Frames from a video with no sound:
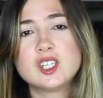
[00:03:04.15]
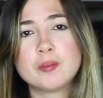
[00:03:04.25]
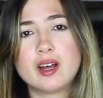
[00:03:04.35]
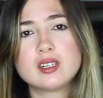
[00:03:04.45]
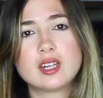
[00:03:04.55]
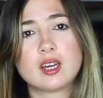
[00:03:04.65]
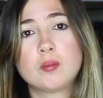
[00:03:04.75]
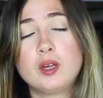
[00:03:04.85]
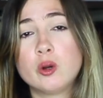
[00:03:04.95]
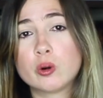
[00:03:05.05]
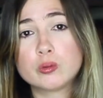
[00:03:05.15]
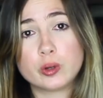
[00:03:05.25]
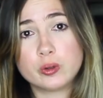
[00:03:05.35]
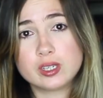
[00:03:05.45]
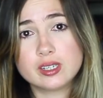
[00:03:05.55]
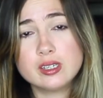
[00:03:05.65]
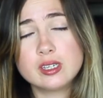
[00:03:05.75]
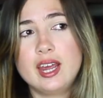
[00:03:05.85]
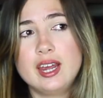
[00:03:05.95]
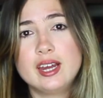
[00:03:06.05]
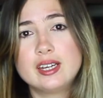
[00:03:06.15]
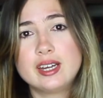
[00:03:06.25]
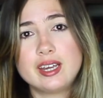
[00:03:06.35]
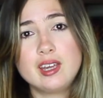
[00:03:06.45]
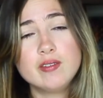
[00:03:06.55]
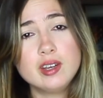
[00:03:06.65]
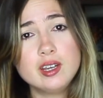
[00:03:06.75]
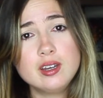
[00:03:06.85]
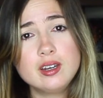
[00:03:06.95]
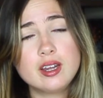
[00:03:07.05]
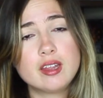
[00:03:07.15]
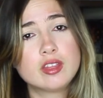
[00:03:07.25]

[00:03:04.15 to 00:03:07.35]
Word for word: smells like pure roses and even